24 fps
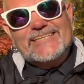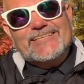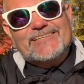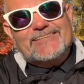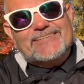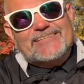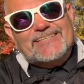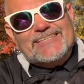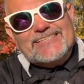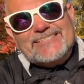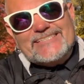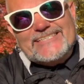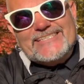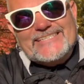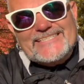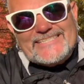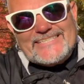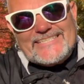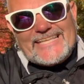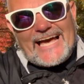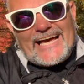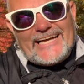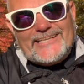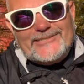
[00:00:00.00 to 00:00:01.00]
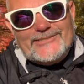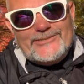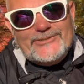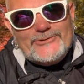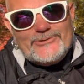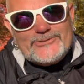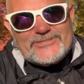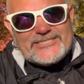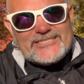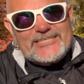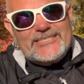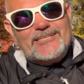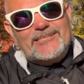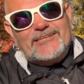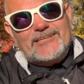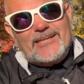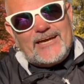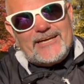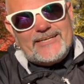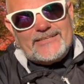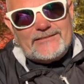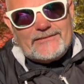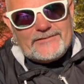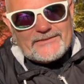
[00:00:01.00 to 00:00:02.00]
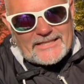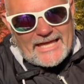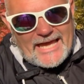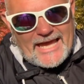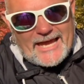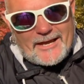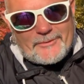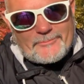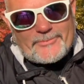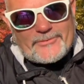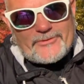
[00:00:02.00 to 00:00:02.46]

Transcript: this is that Luci Light lamp